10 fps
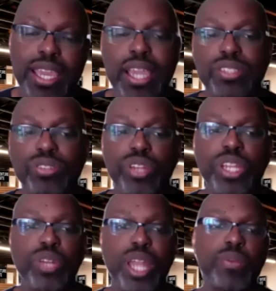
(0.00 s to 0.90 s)
it's
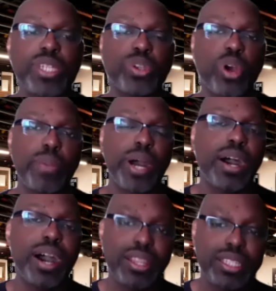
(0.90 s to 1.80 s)
critical that we talk about
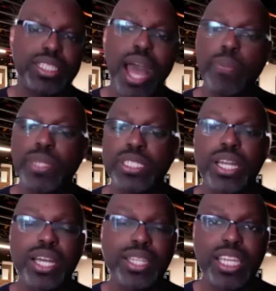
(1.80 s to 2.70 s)
other topics and
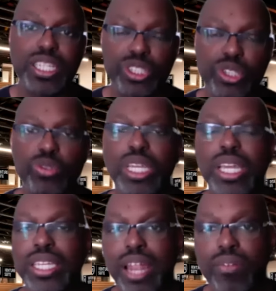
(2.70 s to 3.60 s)
other issues
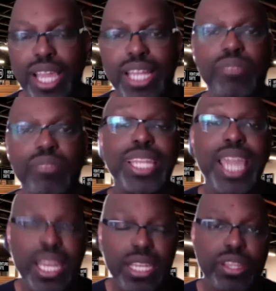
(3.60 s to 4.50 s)
directly
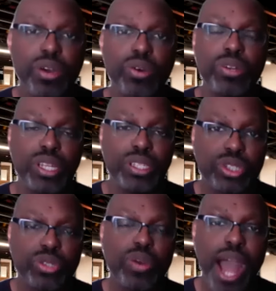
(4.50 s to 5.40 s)
related, though,
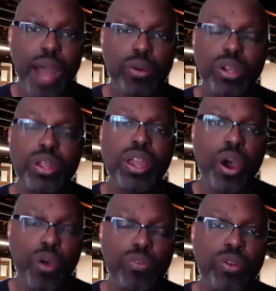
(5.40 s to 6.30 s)
to our
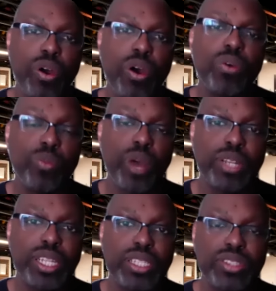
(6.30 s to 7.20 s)
overall
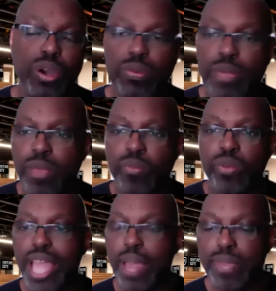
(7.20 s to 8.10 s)
wellness. So
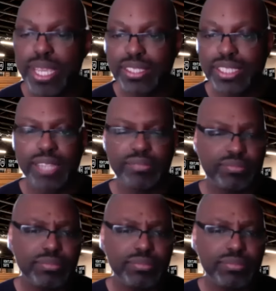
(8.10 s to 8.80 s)
with that being said,